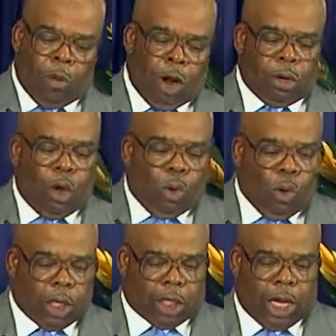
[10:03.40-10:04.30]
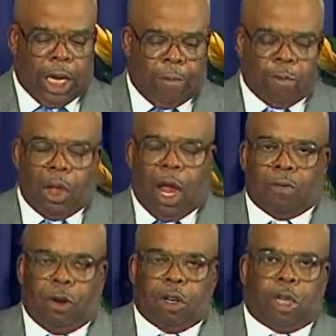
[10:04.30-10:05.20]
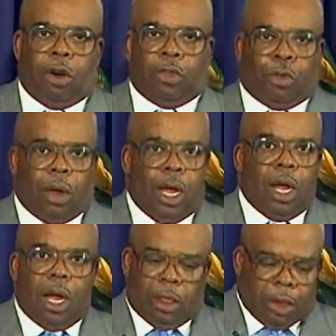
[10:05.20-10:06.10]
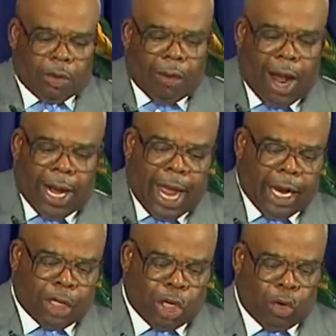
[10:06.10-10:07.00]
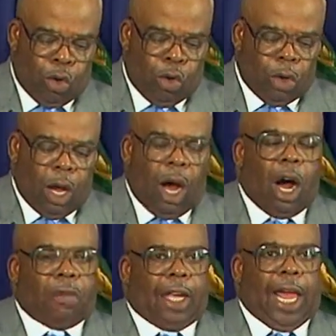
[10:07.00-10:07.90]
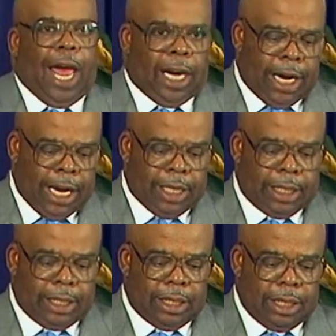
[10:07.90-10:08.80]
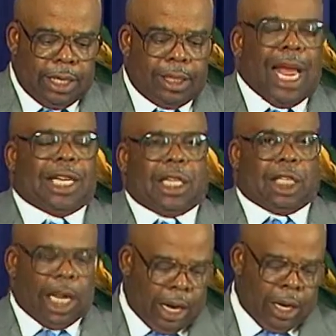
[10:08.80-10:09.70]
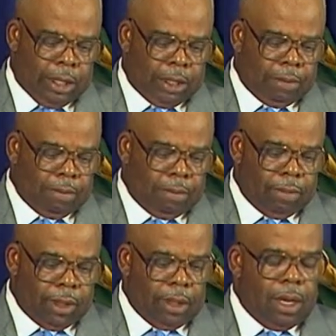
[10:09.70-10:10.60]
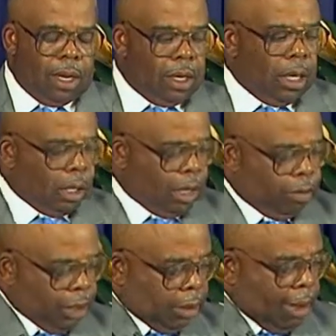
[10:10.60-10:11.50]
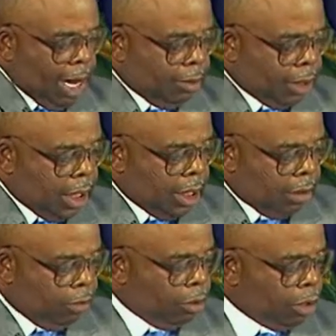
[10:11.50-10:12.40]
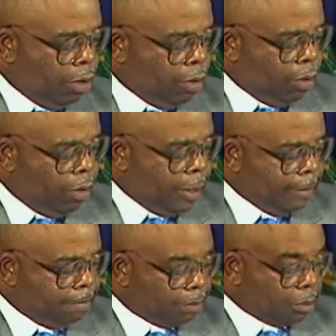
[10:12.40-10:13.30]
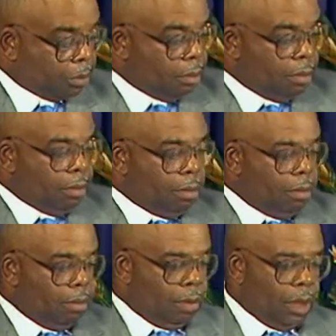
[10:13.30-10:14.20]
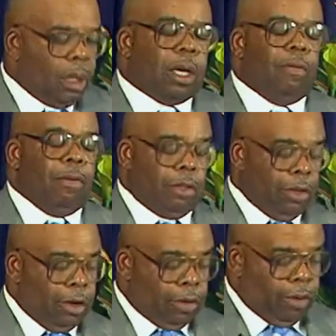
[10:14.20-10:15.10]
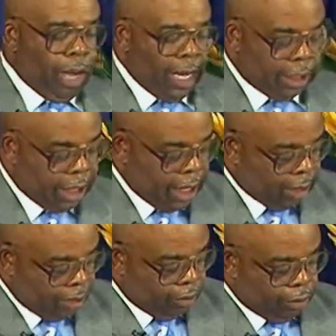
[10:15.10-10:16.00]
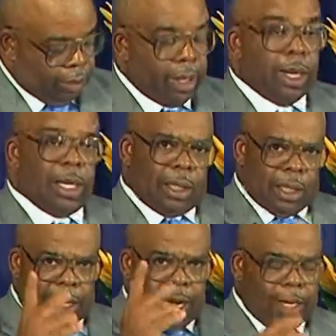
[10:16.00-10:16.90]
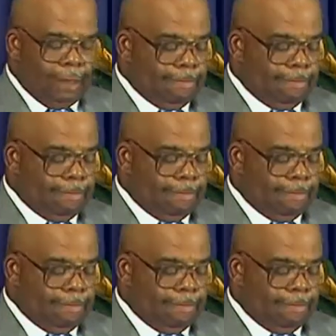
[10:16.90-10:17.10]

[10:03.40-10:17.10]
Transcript: one, we'll see in verse thirty-three, the right attitude of the candidates. That's the sinners. Look at what the Bible says in verse thirty-three. Look at verse thirty-three, Acts ten thirty-three. Let's look at it.